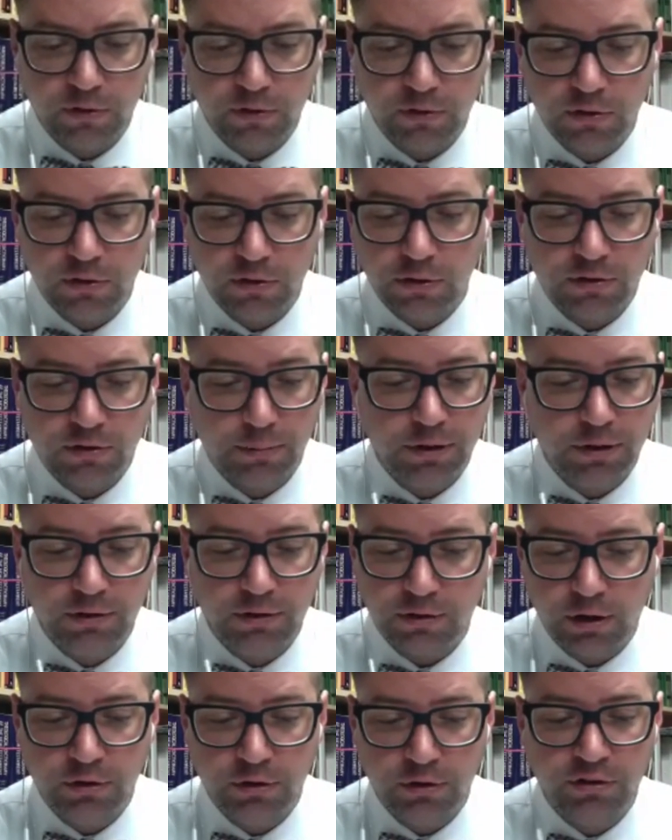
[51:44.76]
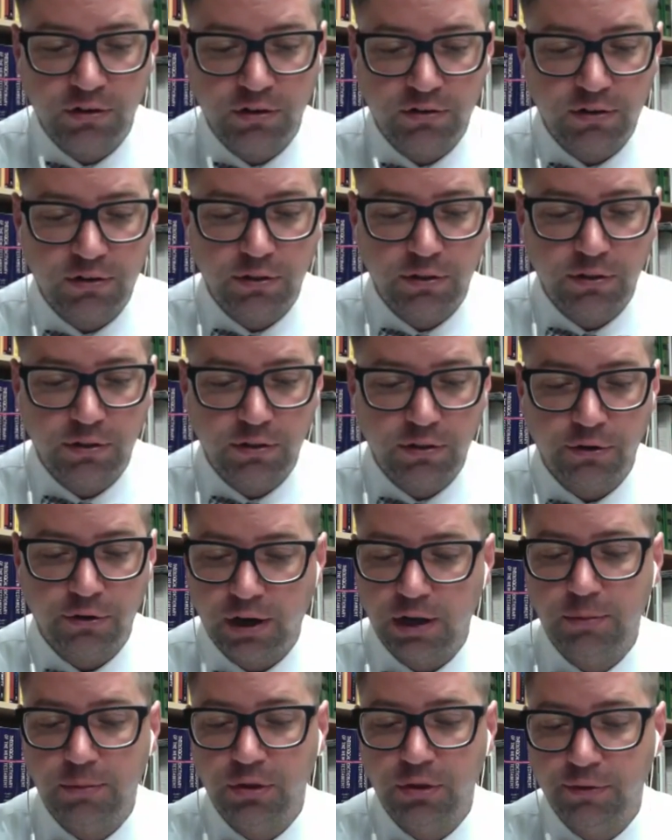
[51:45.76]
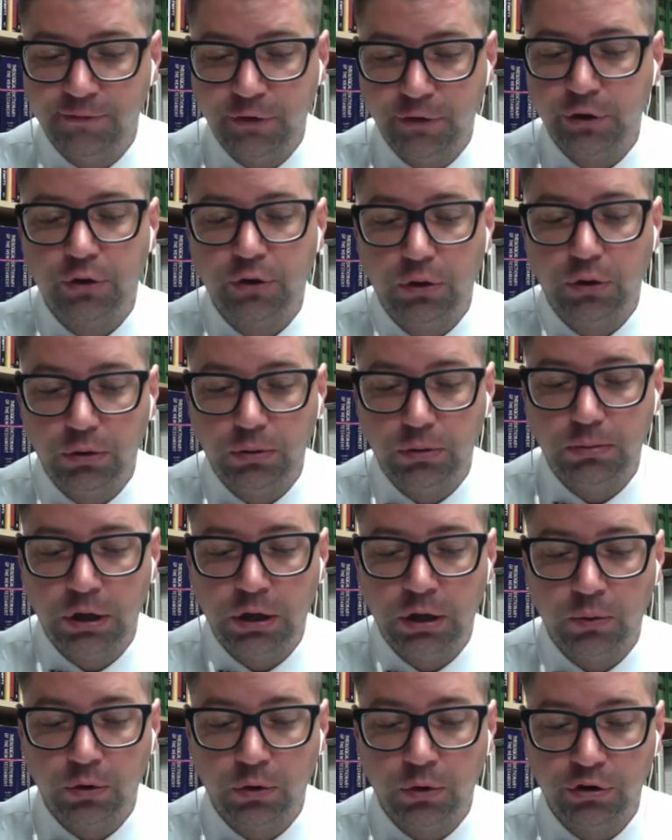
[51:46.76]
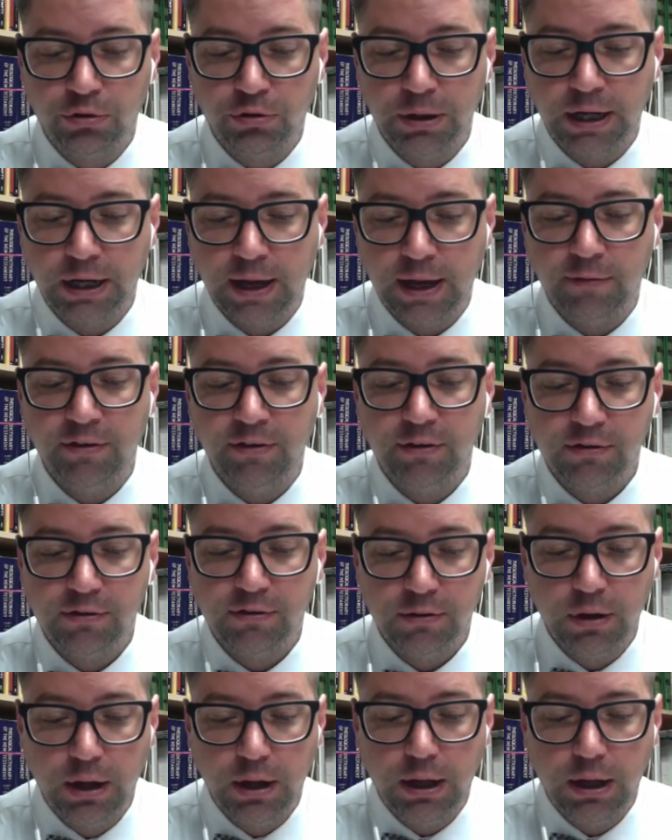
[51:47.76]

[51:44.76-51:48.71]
some of these are they're talking about the vertical worshiping habits.